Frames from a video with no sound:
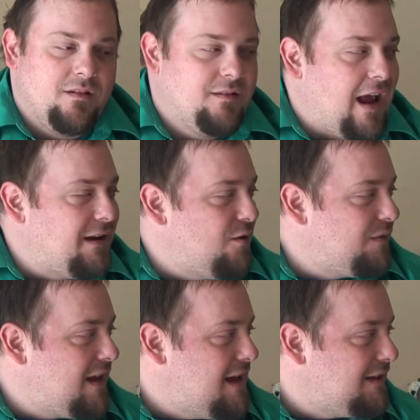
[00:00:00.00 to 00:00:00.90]
I know
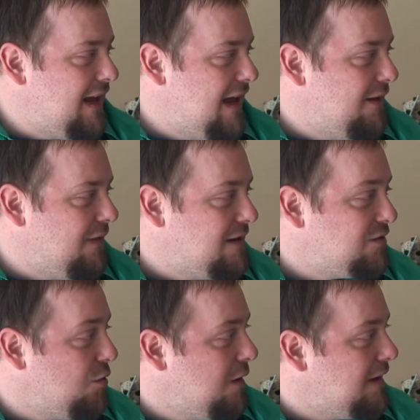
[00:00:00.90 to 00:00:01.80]
they had to have a
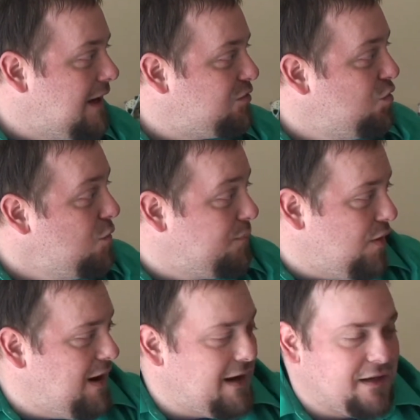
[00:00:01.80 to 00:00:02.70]
storyline to
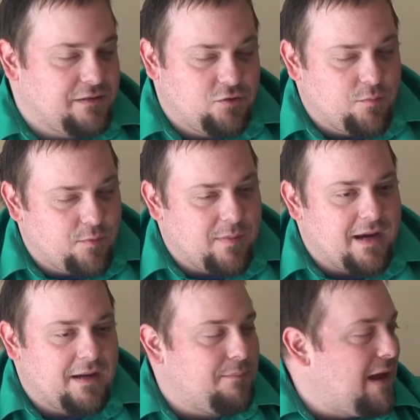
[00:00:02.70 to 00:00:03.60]
bring
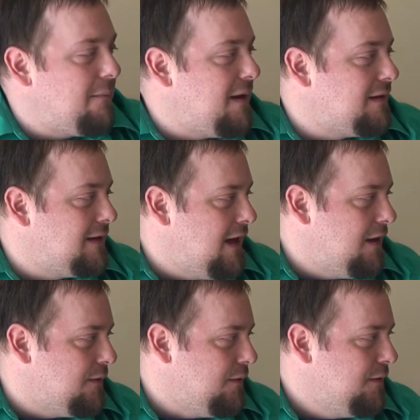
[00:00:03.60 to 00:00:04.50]
Superman and Batman
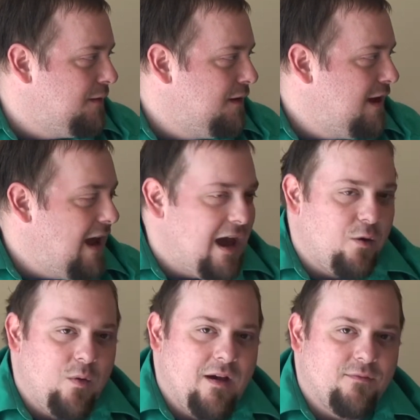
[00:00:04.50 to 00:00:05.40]
together.
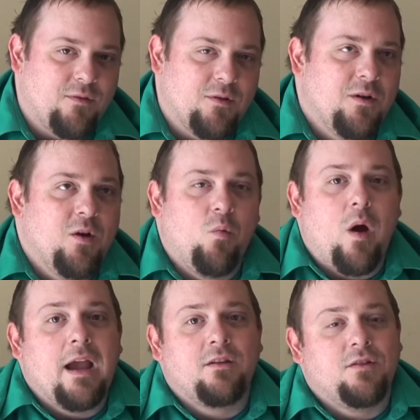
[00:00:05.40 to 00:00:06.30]
However,
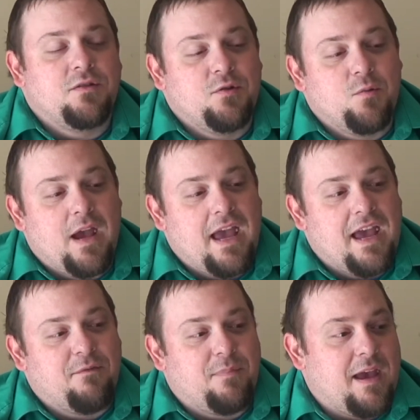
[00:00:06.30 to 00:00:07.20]
why couldn't you
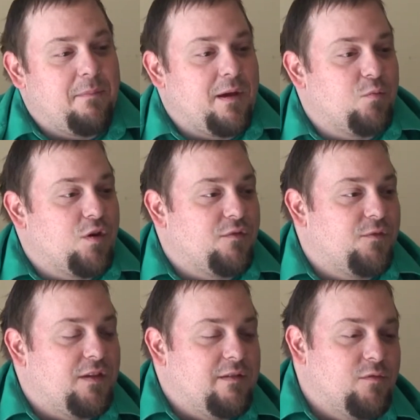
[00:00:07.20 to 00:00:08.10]
have Batman working
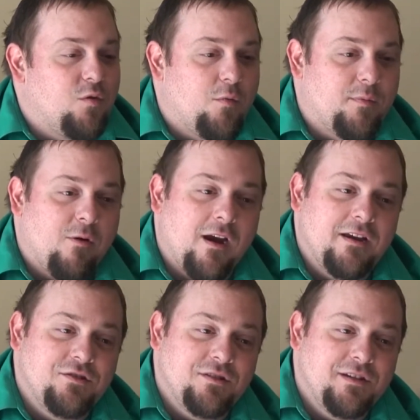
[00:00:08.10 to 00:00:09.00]
for the evil
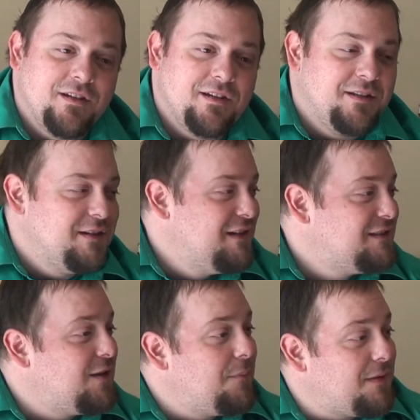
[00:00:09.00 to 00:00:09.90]
corporation?
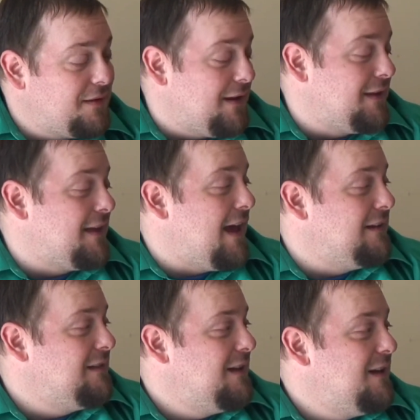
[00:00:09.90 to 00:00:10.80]
Something like that.
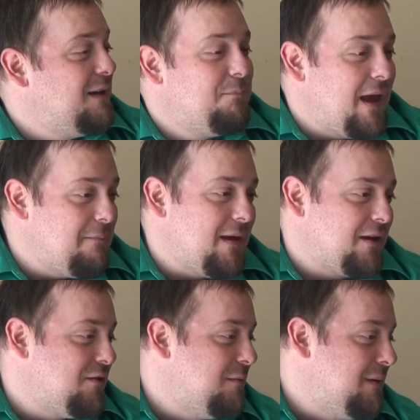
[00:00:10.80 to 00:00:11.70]

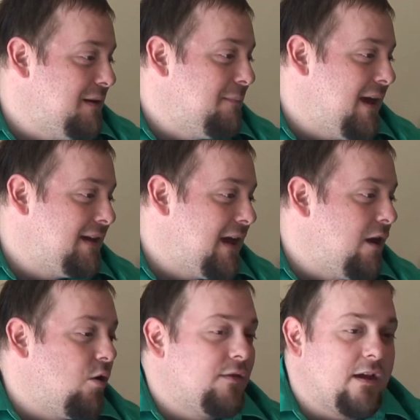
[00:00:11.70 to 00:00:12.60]
Batman could have been the bad
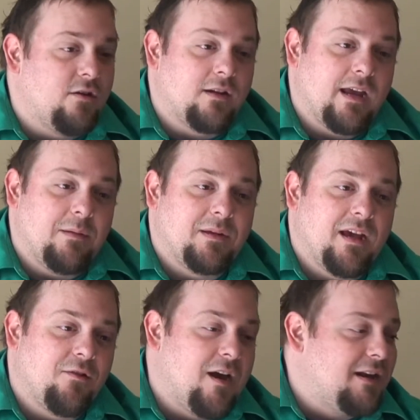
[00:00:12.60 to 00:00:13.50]
guy, or they could have came
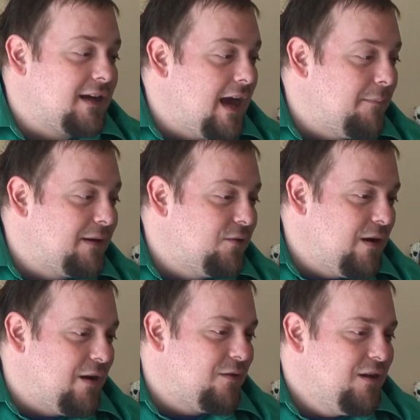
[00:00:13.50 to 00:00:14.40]
together on a common
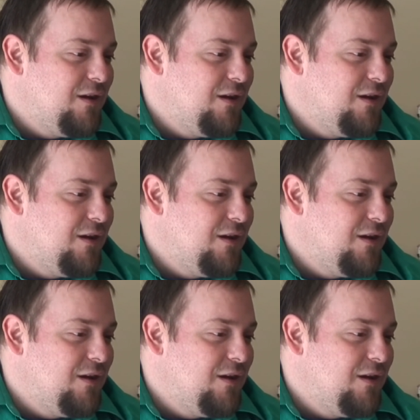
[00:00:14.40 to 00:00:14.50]
ground.